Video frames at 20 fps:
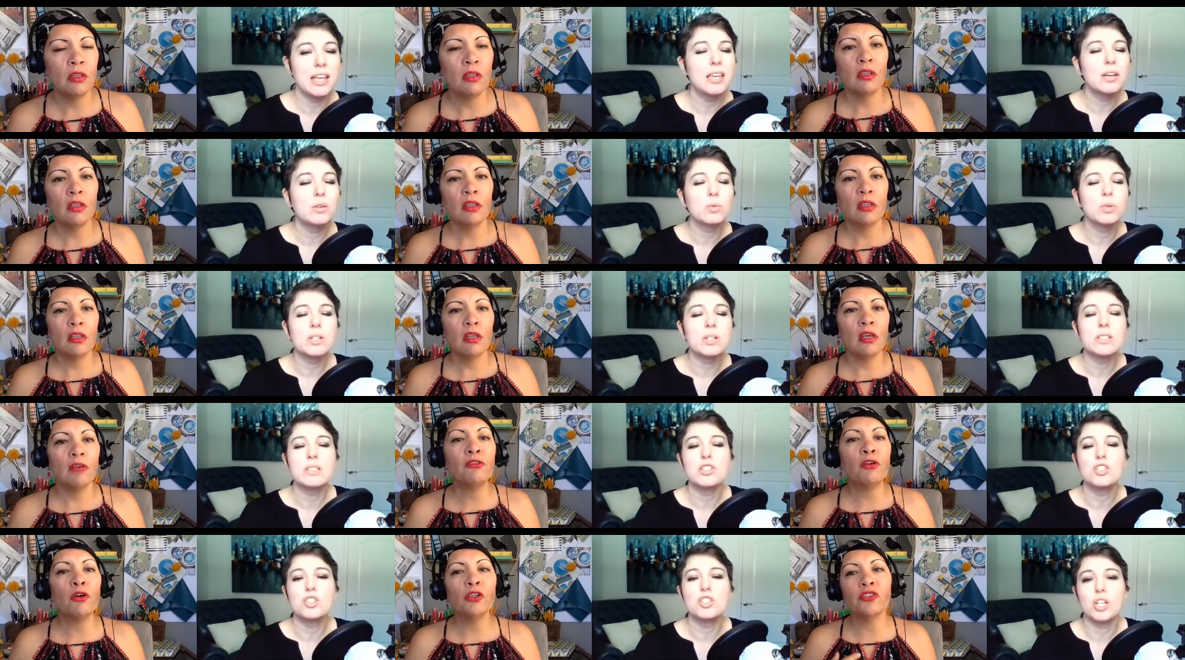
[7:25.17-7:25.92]
Speaker 1: it was
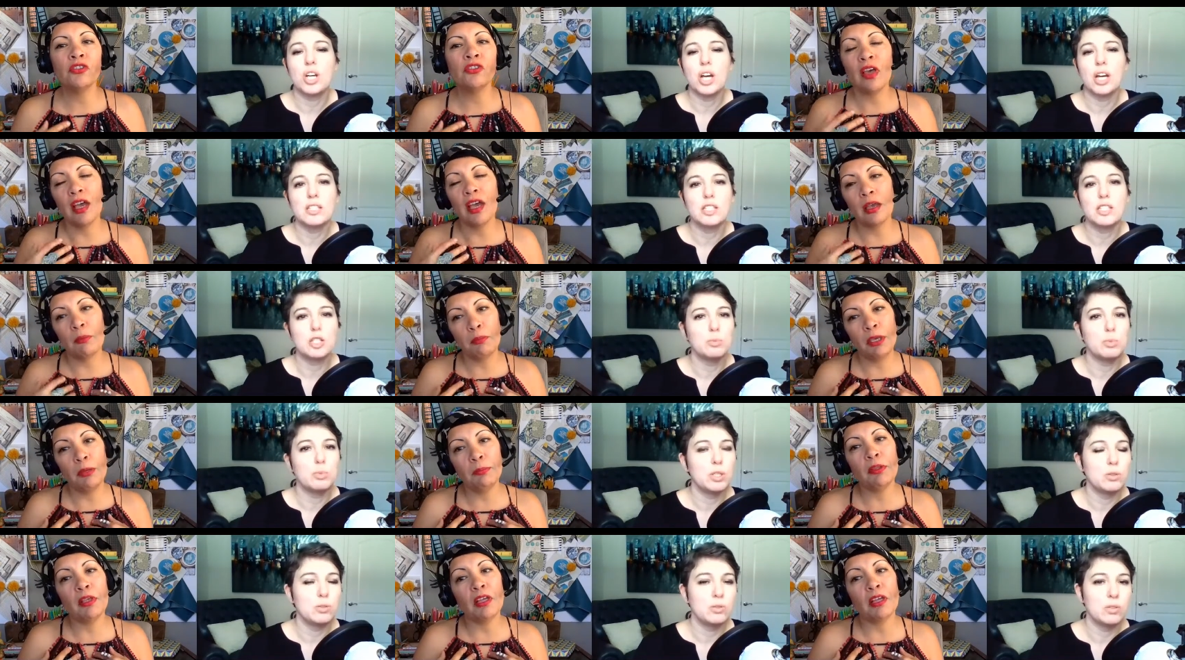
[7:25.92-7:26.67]
of course yeah. the
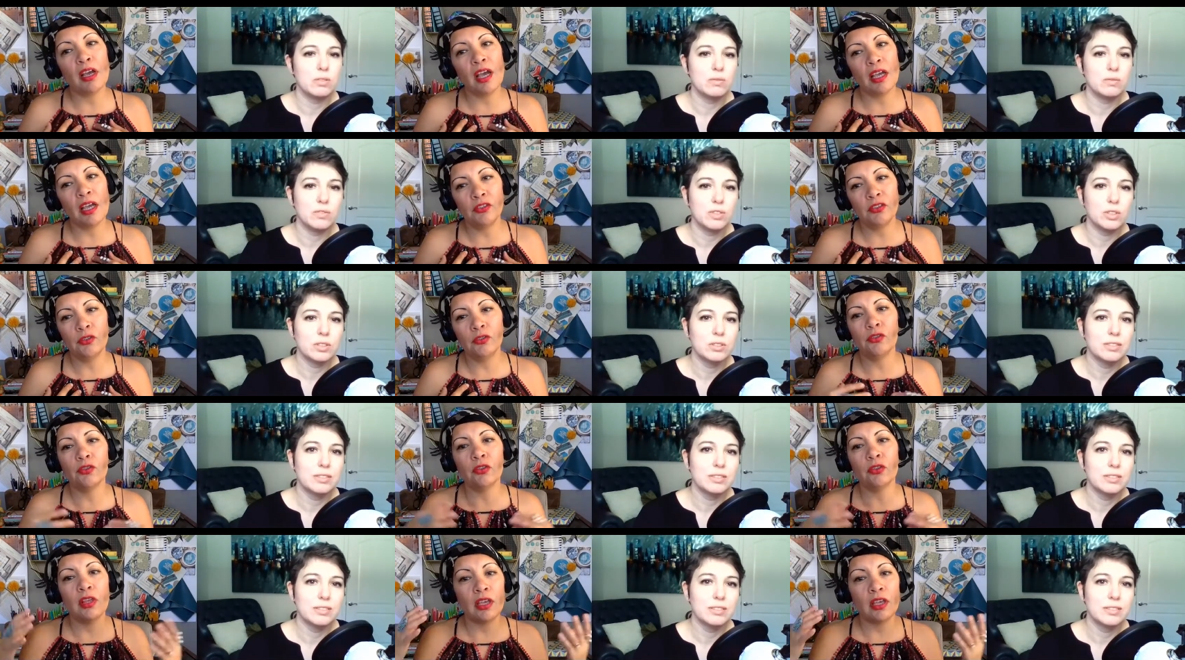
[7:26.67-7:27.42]
people on
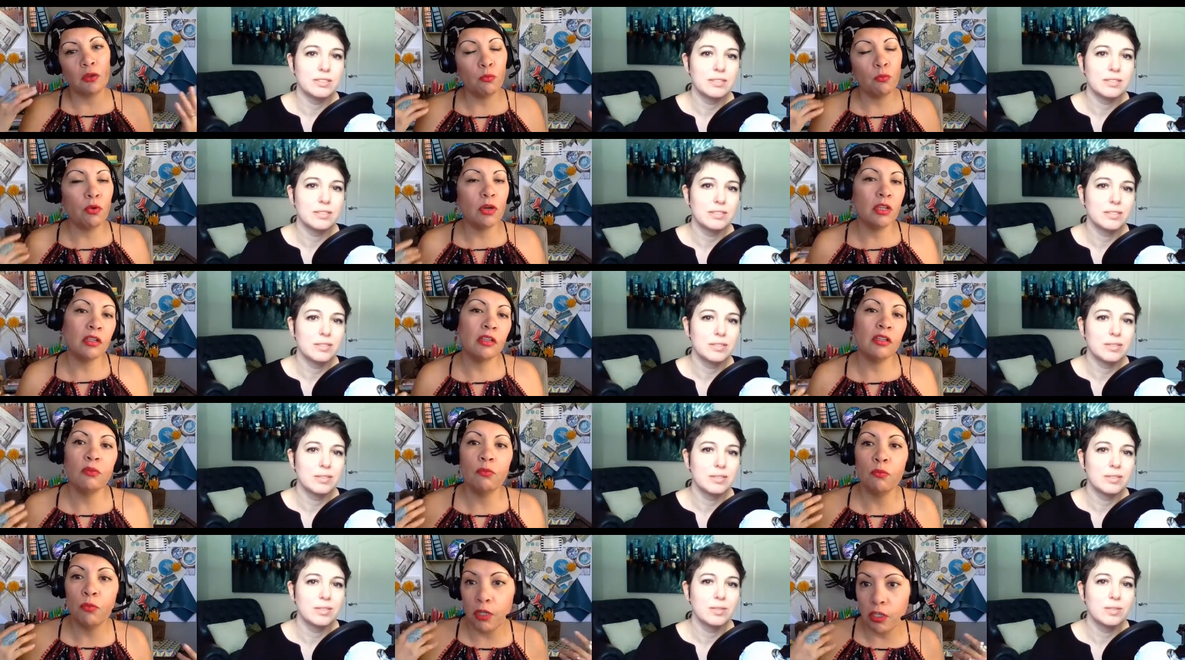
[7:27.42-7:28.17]
itunes are like what
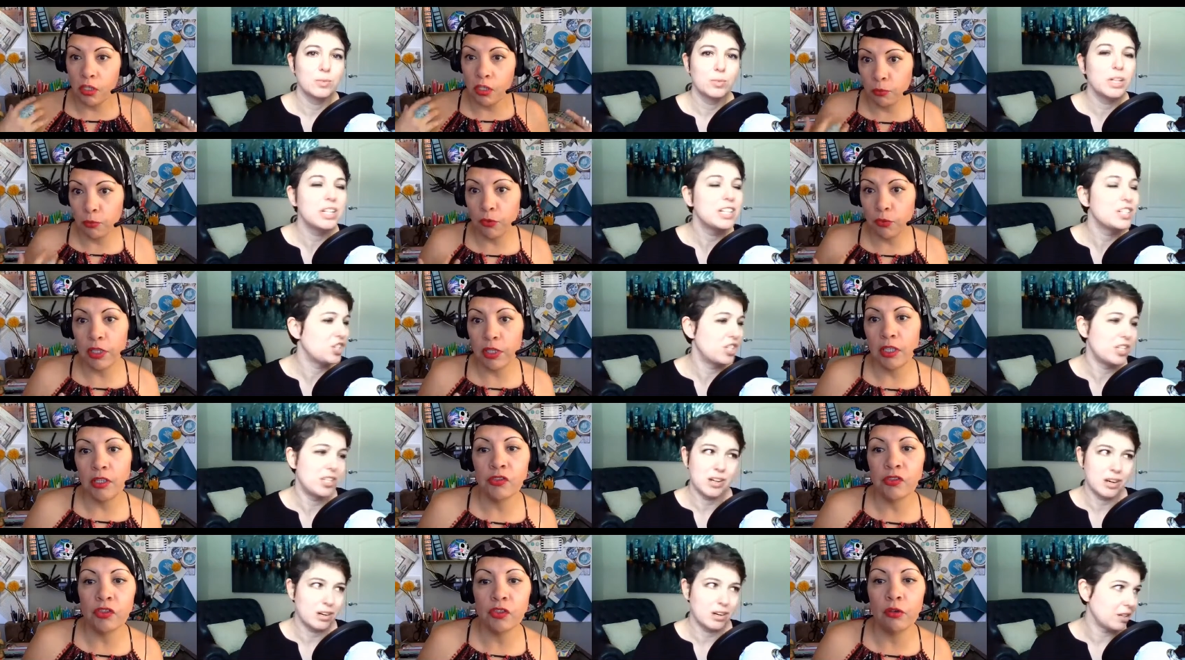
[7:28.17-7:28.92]
what are you what is
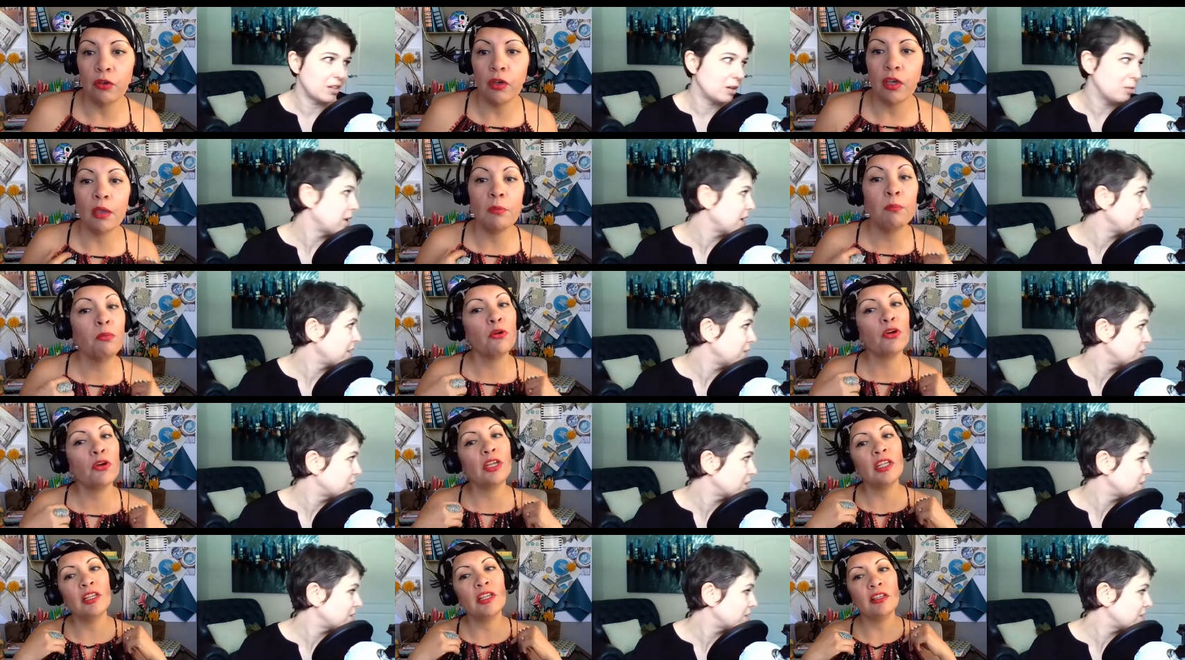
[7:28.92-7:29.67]
she talking to? about
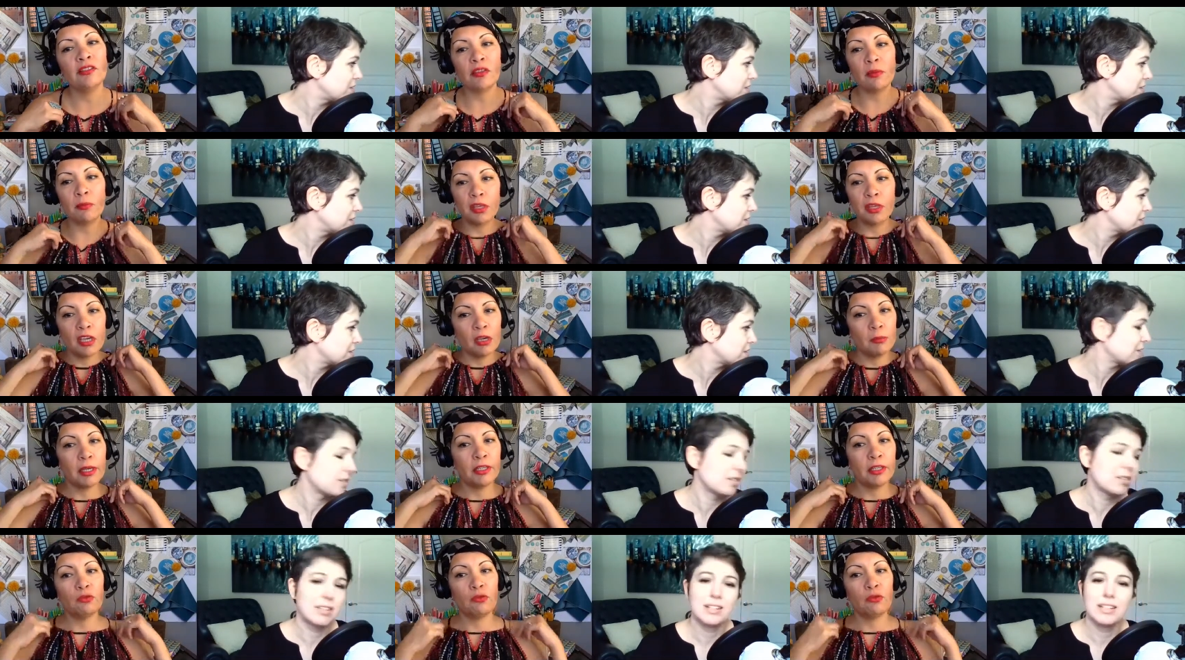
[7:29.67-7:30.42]
i to something on
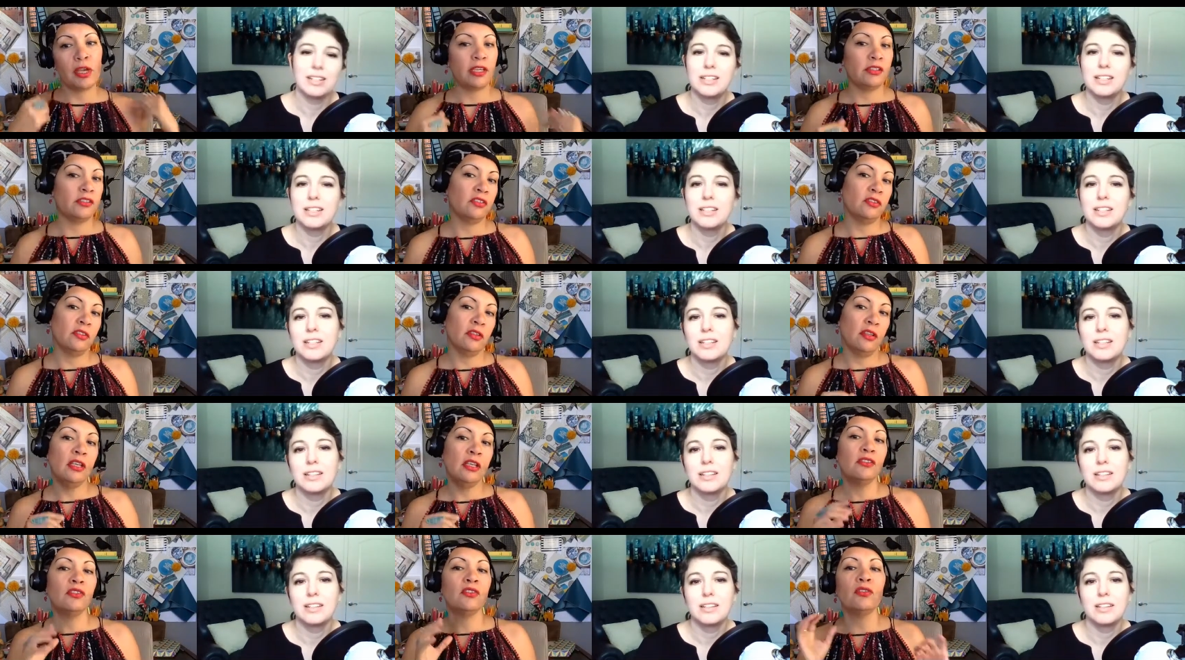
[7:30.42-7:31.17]
my dress
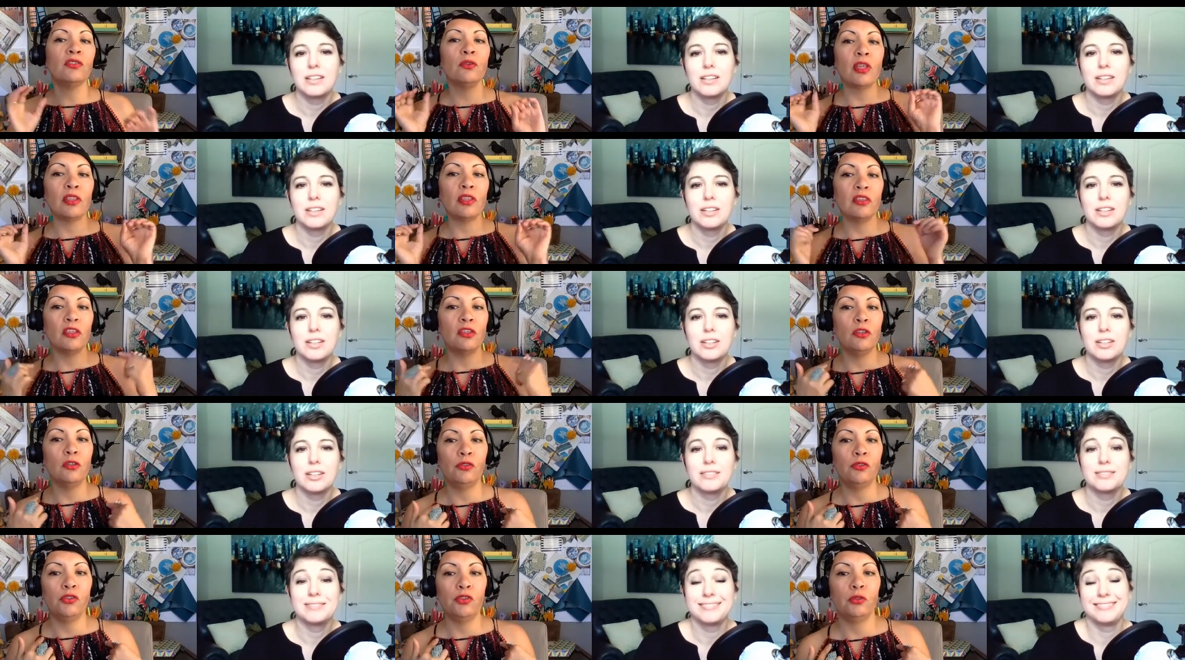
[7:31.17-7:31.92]
so that the
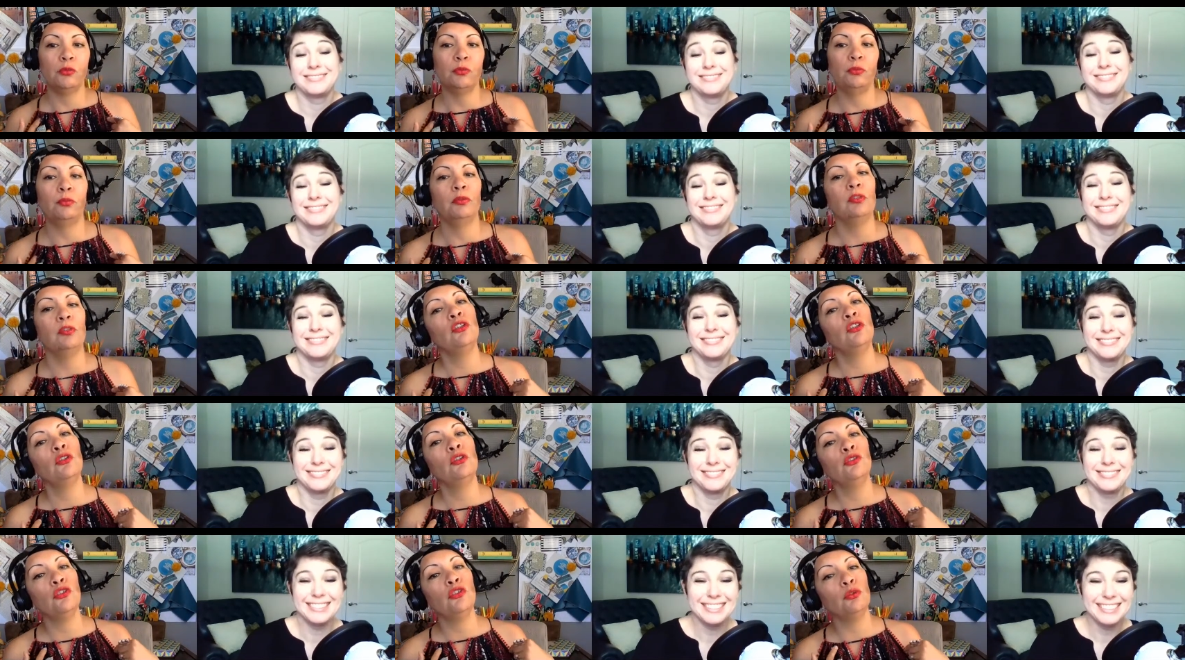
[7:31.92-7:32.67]
youtube
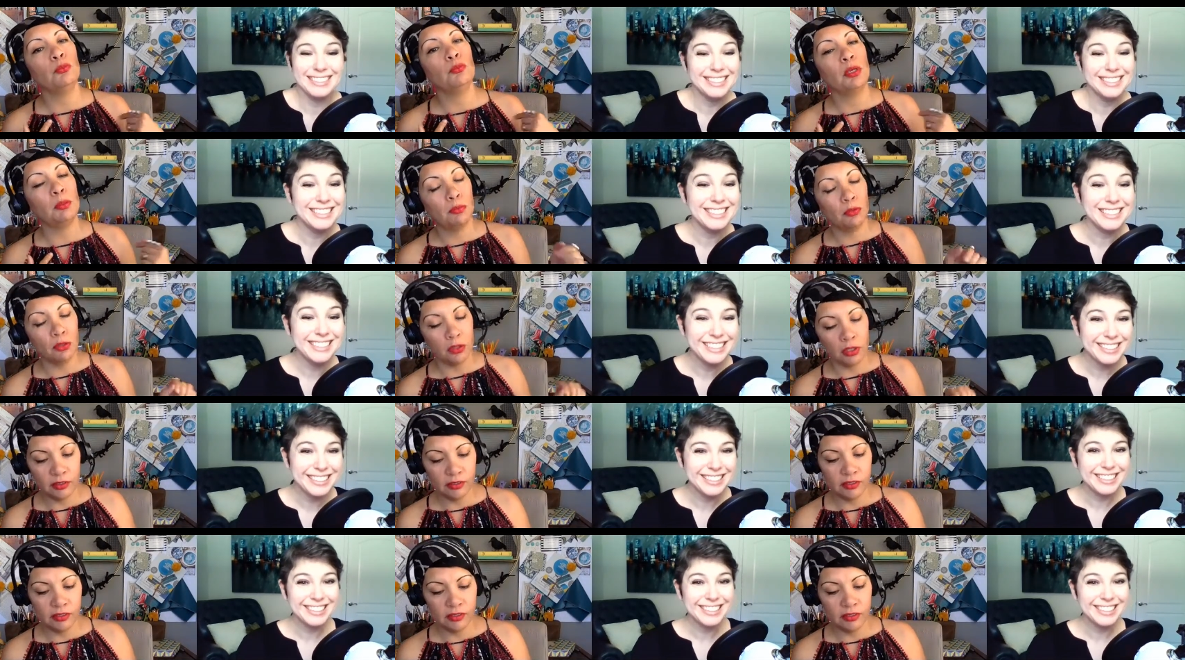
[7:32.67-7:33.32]
youtube people can